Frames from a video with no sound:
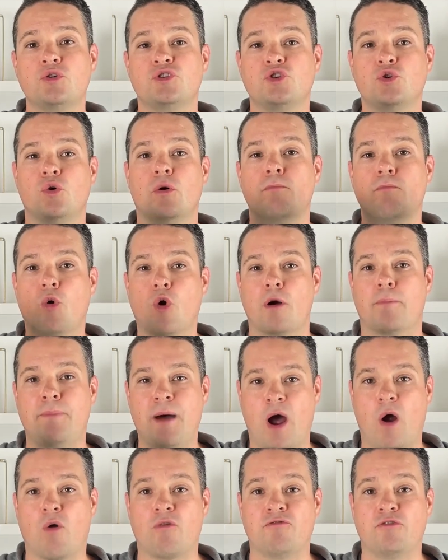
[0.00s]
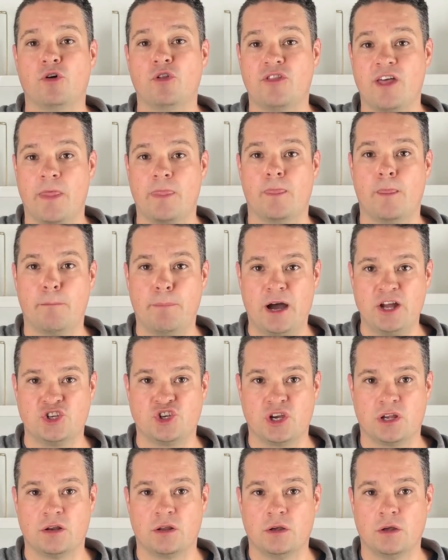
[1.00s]
tool more powerful than the
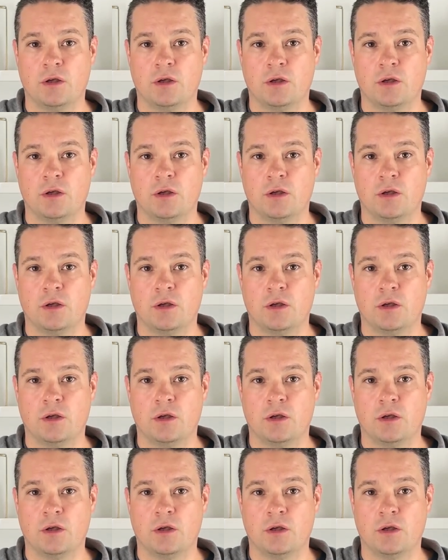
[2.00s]
budget.